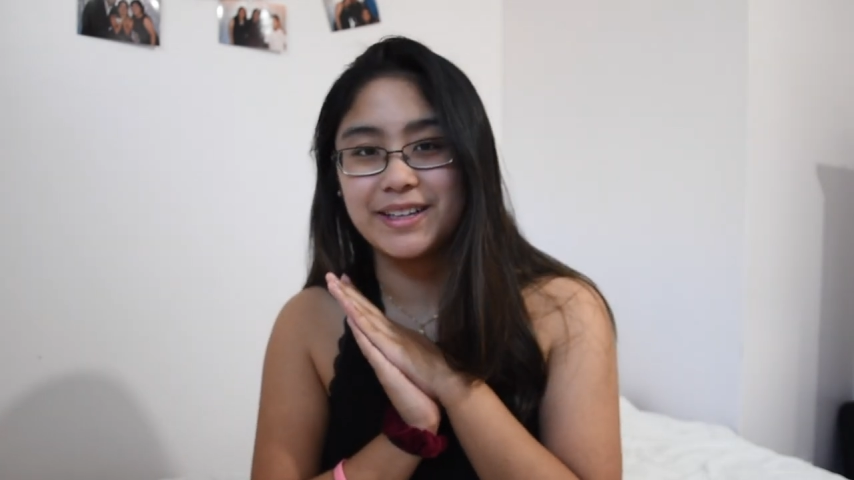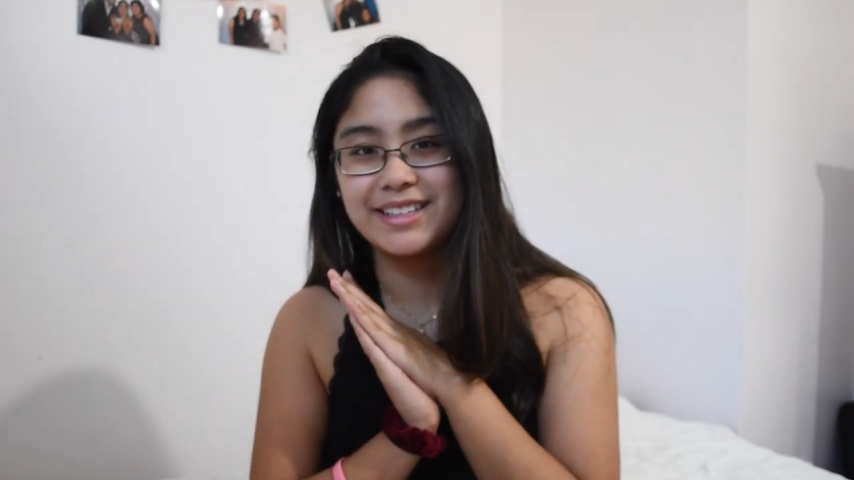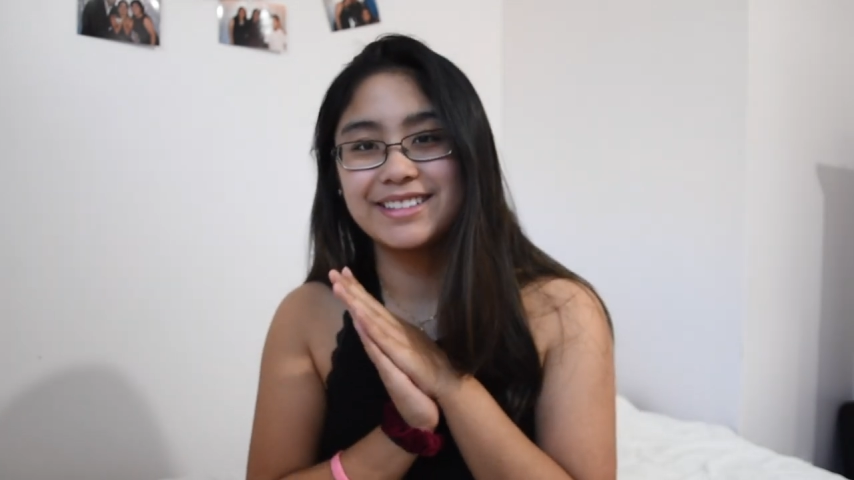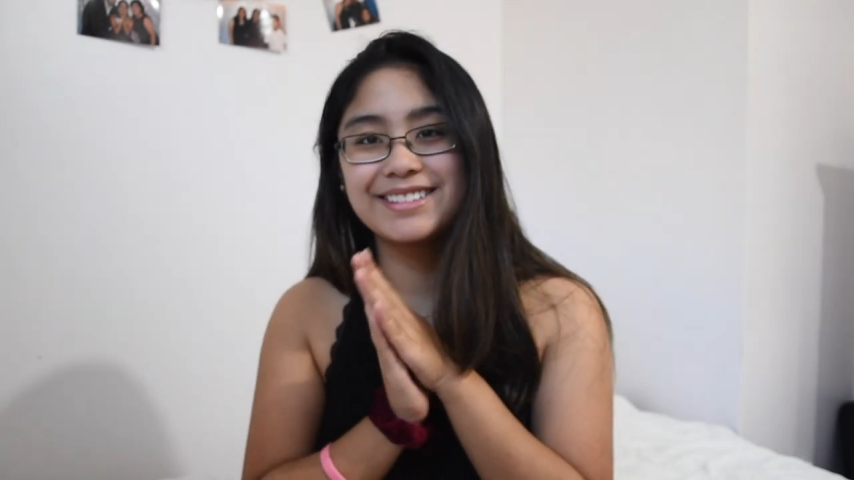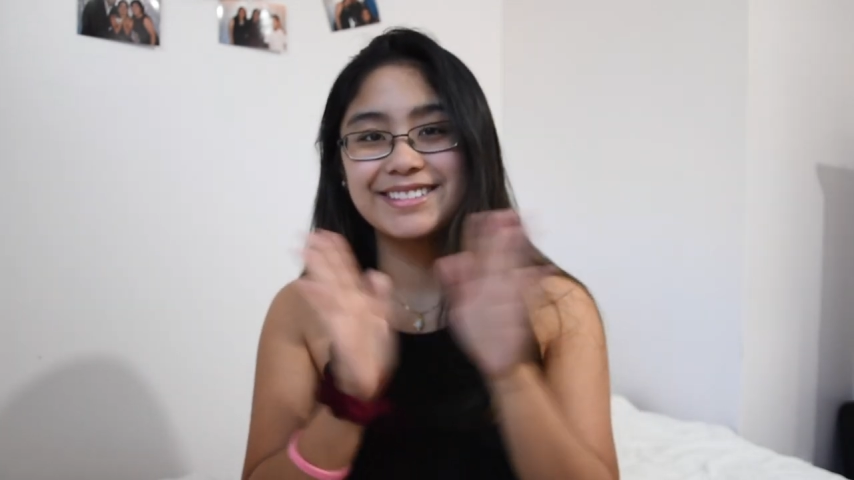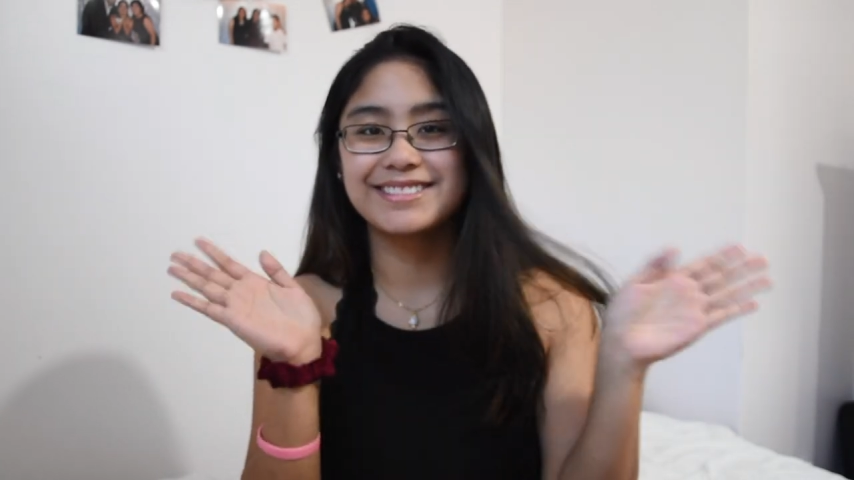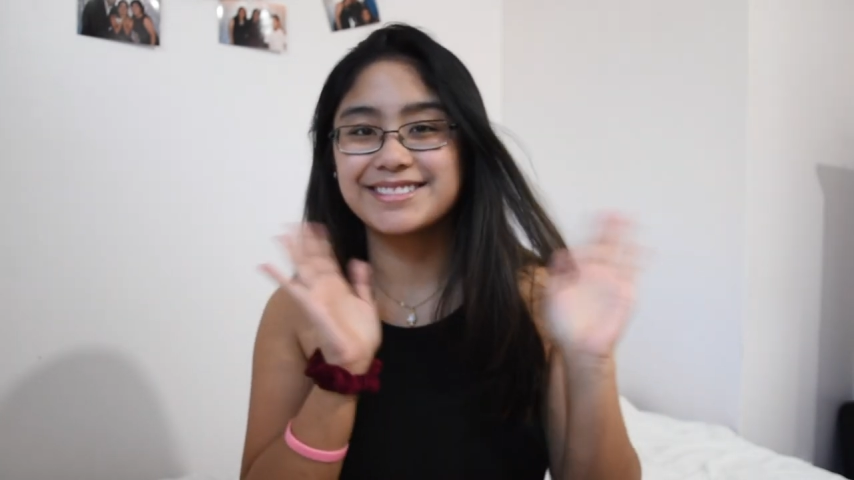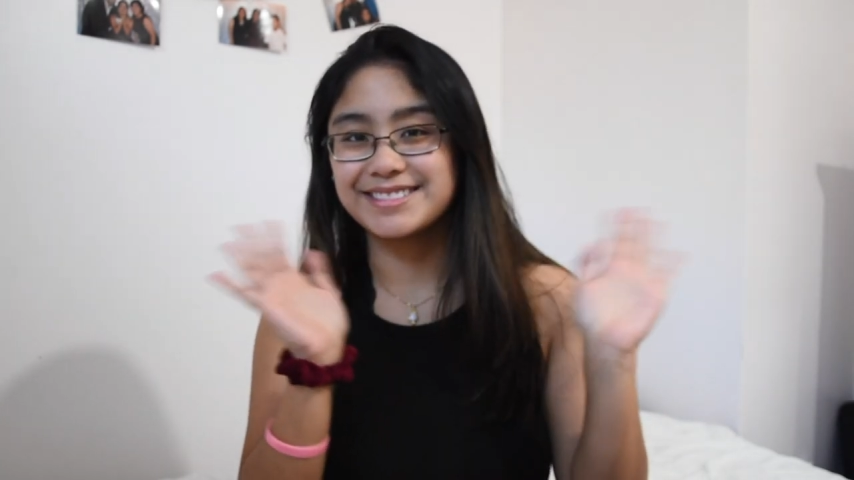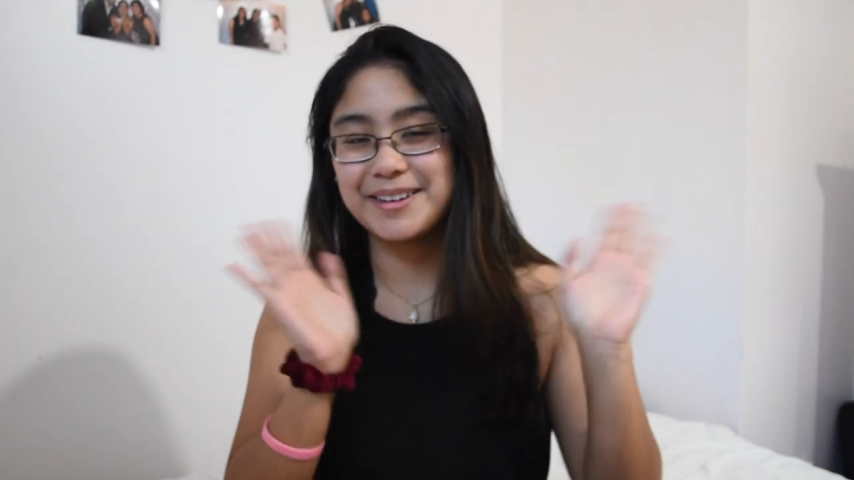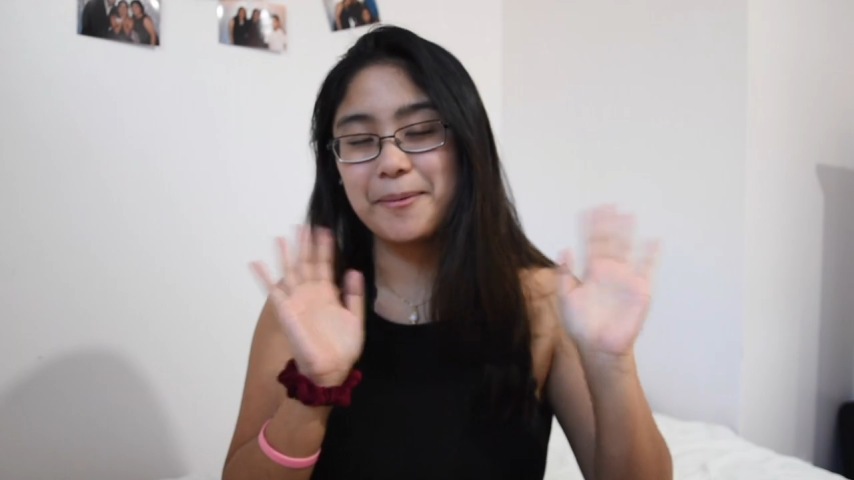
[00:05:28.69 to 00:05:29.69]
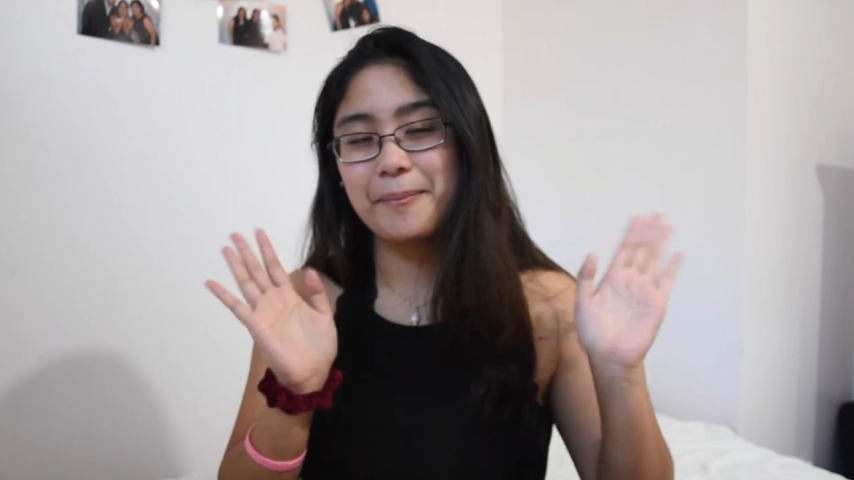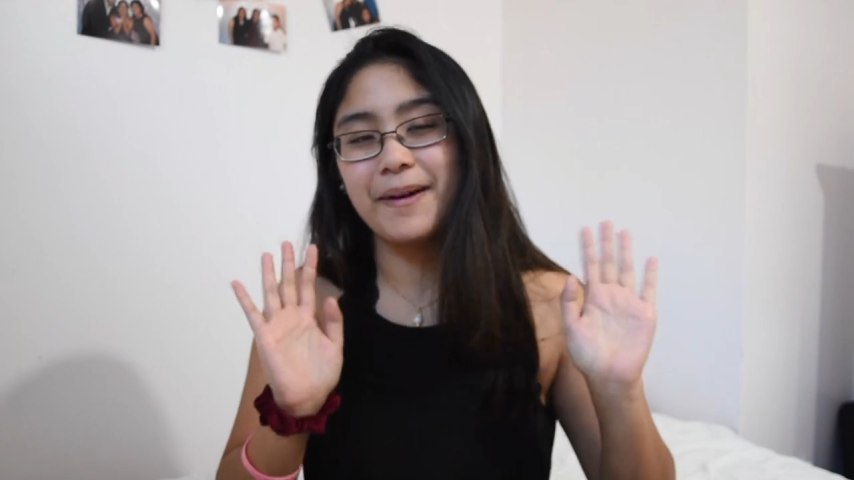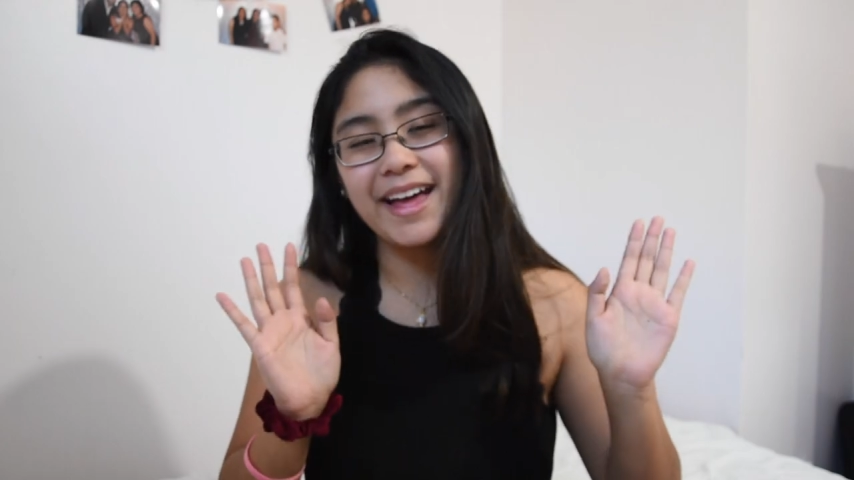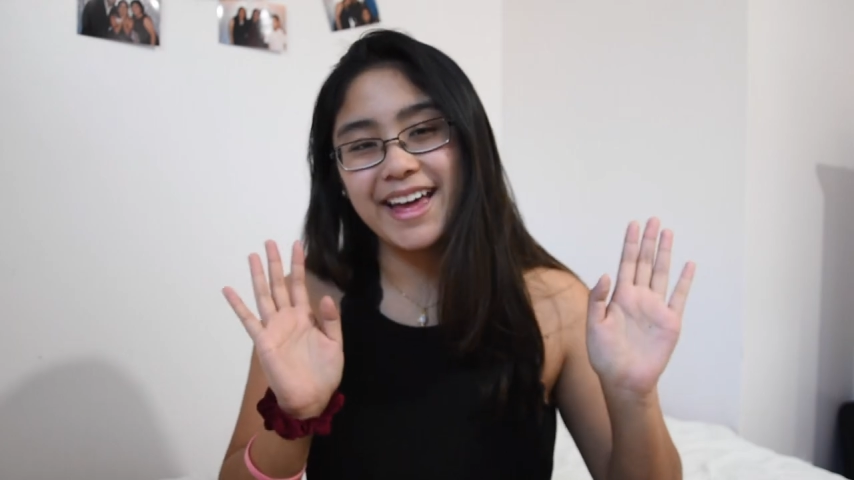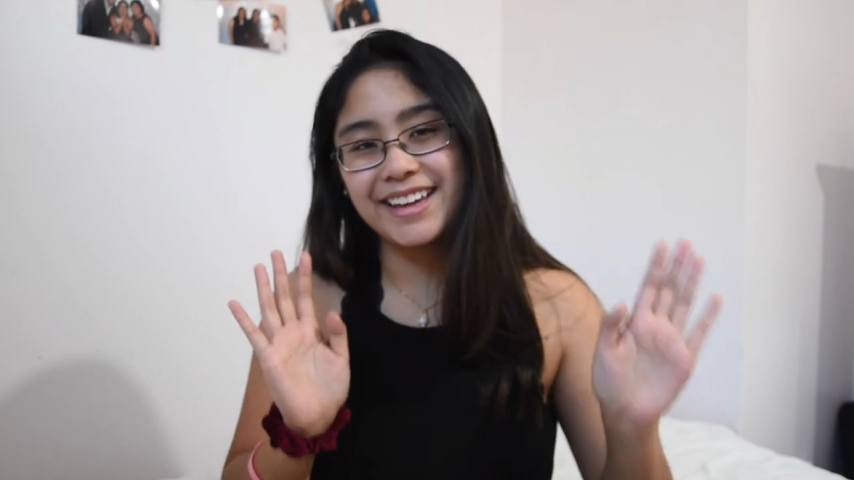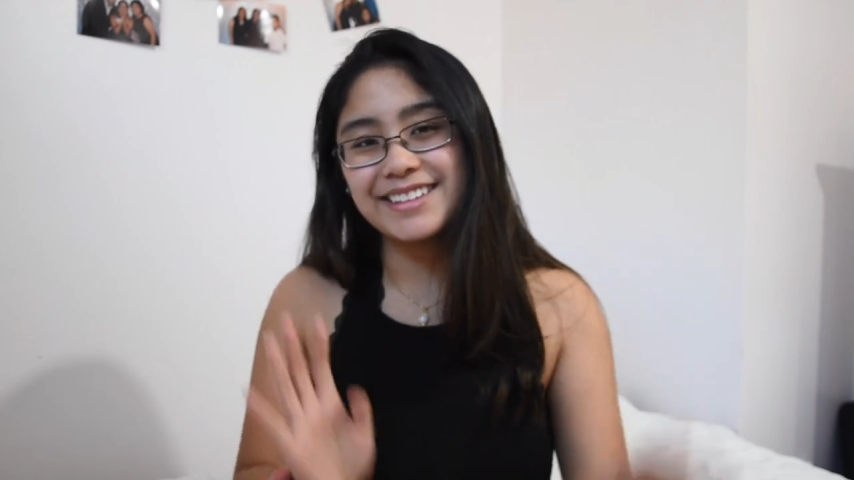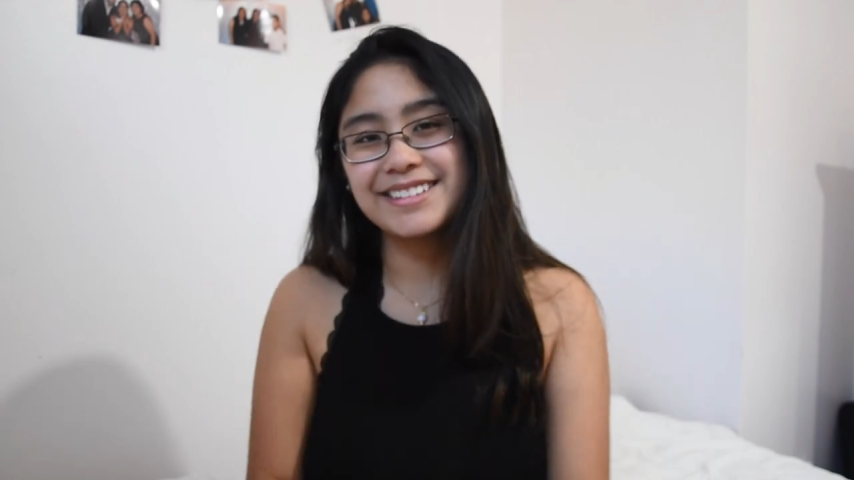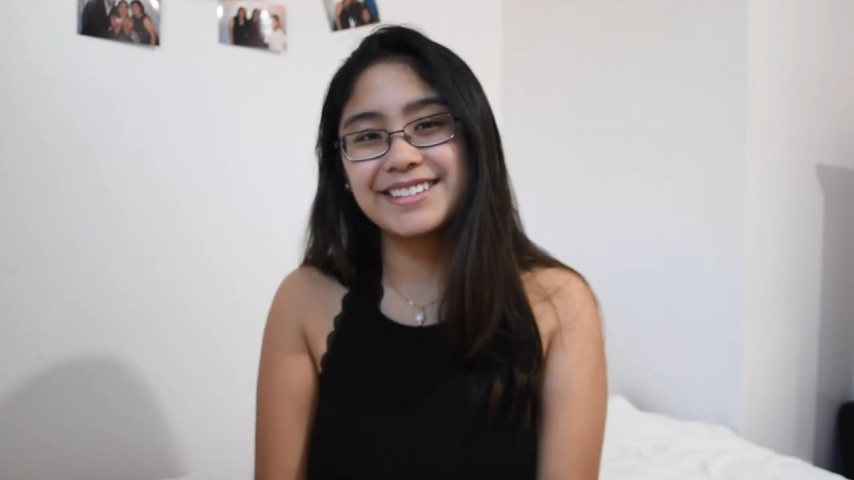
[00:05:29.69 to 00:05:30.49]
one. Bye!